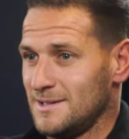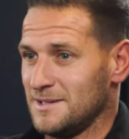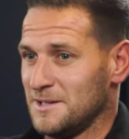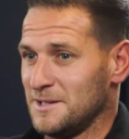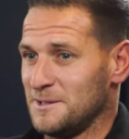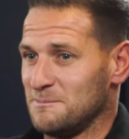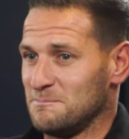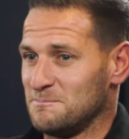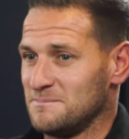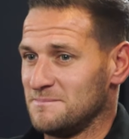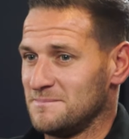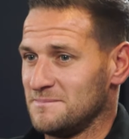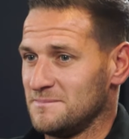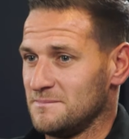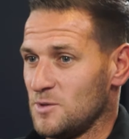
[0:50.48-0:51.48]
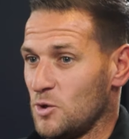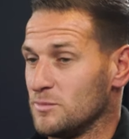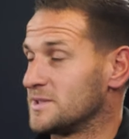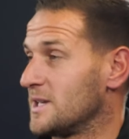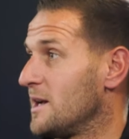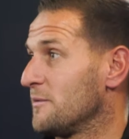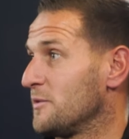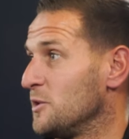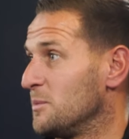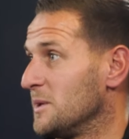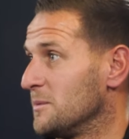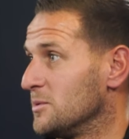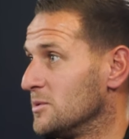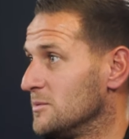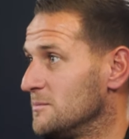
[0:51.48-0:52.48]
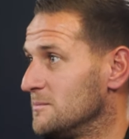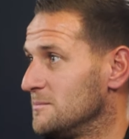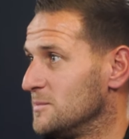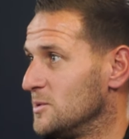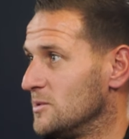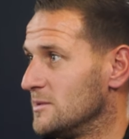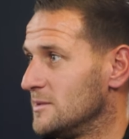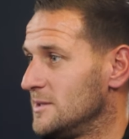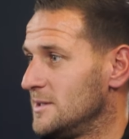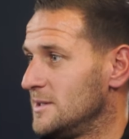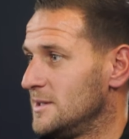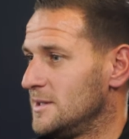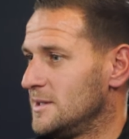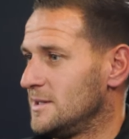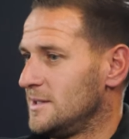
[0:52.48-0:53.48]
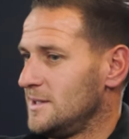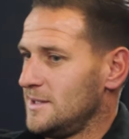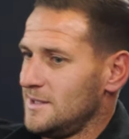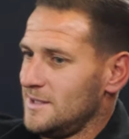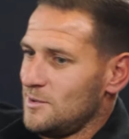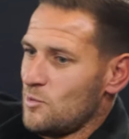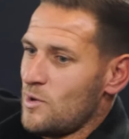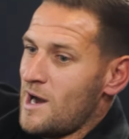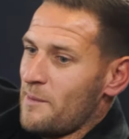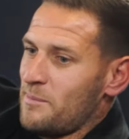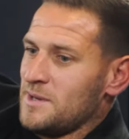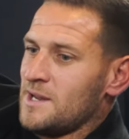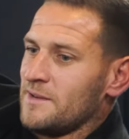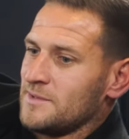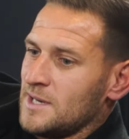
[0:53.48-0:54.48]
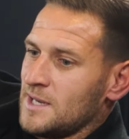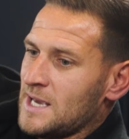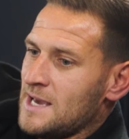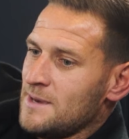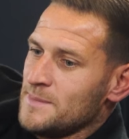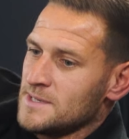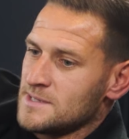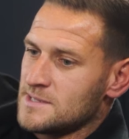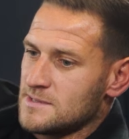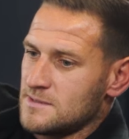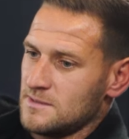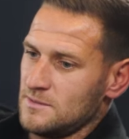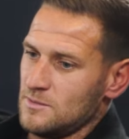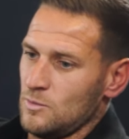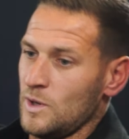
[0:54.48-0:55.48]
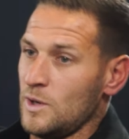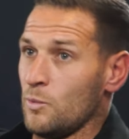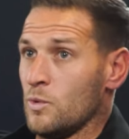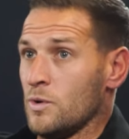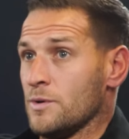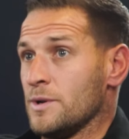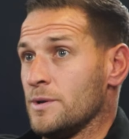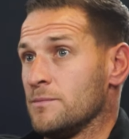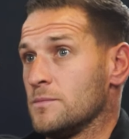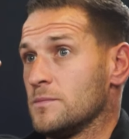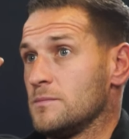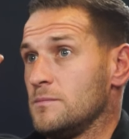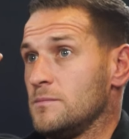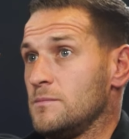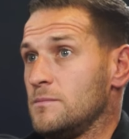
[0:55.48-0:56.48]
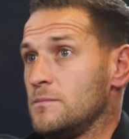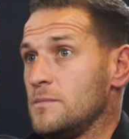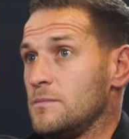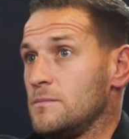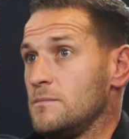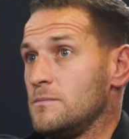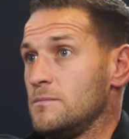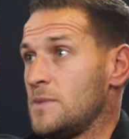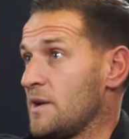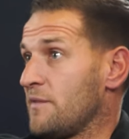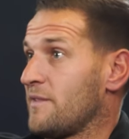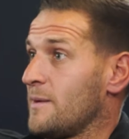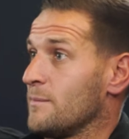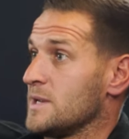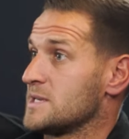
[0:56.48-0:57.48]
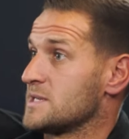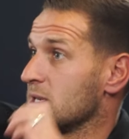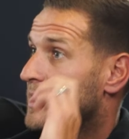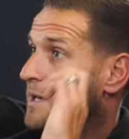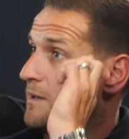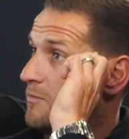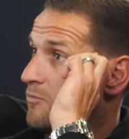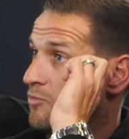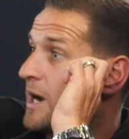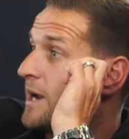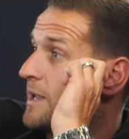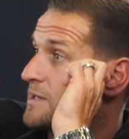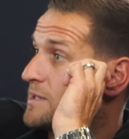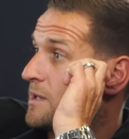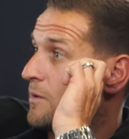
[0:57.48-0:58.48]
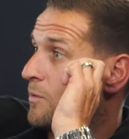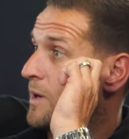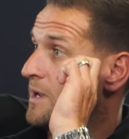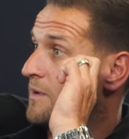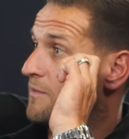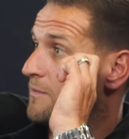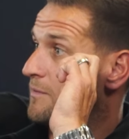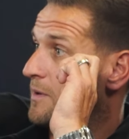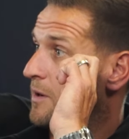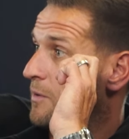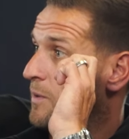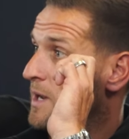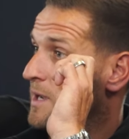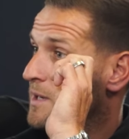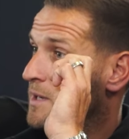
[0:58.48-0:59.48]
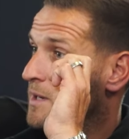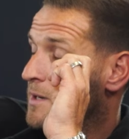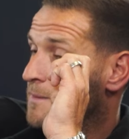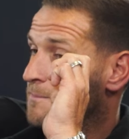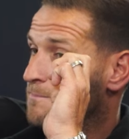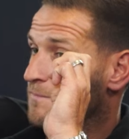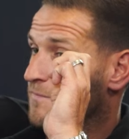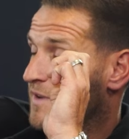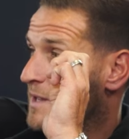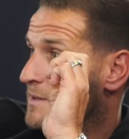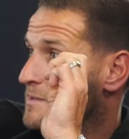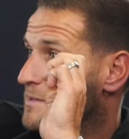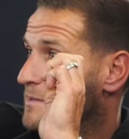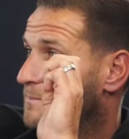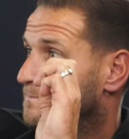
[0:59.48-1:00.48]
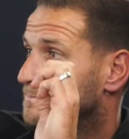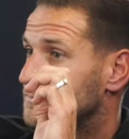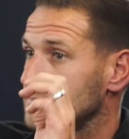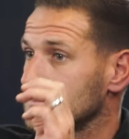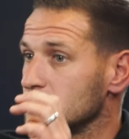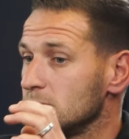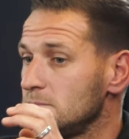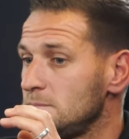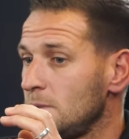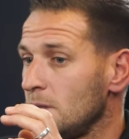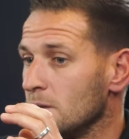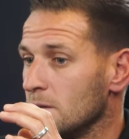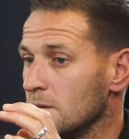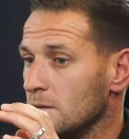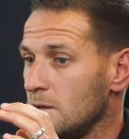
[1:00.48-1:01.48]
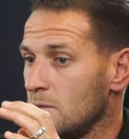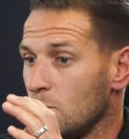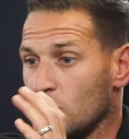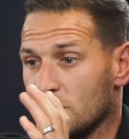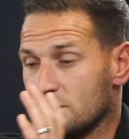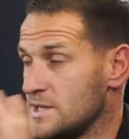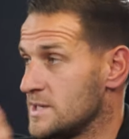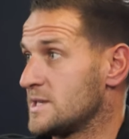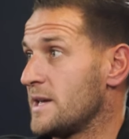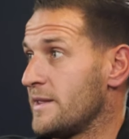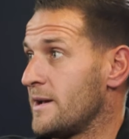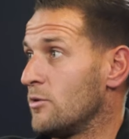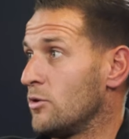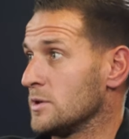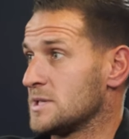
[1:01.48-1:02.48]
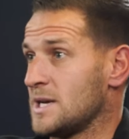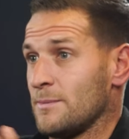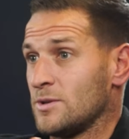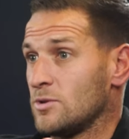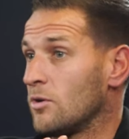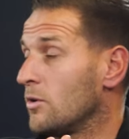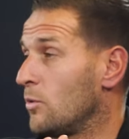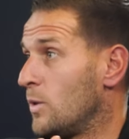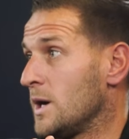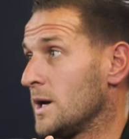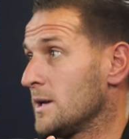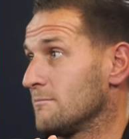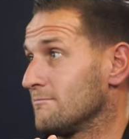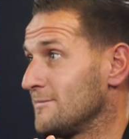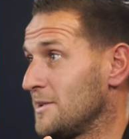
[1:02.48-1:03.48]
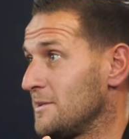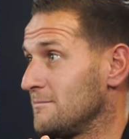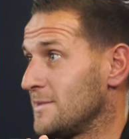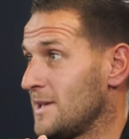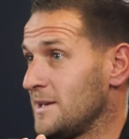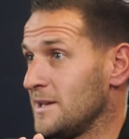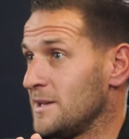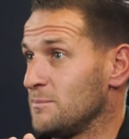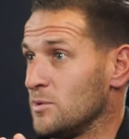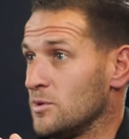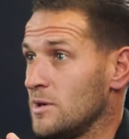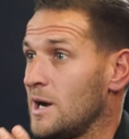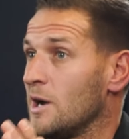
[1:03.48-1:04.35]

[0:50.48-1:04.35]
um, upset a few people. But what happened after the game is we won and my family sit right next to the away, away um, fans, which they sit there all the time. I don't know why they, they did, but